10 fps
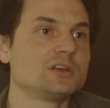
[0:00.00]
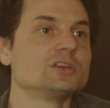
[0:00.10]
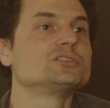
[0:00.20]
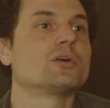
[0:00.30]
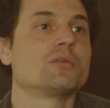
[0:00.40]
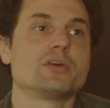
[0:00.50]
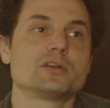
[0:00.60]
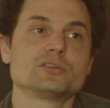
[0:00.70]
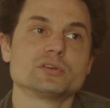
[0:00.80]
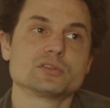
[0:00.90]
So okay.
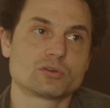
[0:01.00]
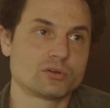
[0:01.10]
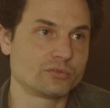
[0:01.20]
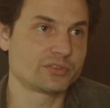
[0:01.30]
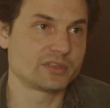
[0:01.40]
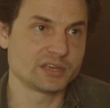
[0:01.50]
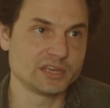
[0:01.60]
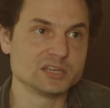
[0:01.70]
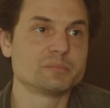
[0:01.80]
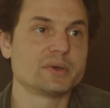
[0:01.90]
they're doing their own thing
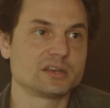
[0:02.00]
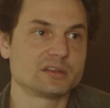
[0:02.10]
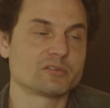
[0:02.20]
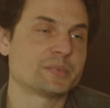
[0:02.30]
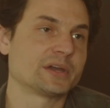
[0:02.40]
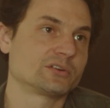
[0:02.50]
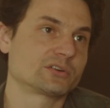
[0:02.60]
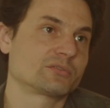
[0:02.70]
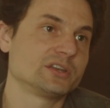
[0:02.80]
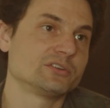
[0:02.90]
independent of the
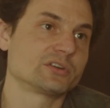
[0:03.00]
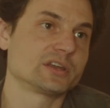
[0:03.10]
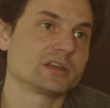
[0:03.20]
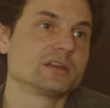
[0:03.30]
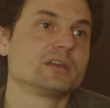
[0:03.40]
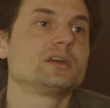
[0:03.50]
binaural rendering.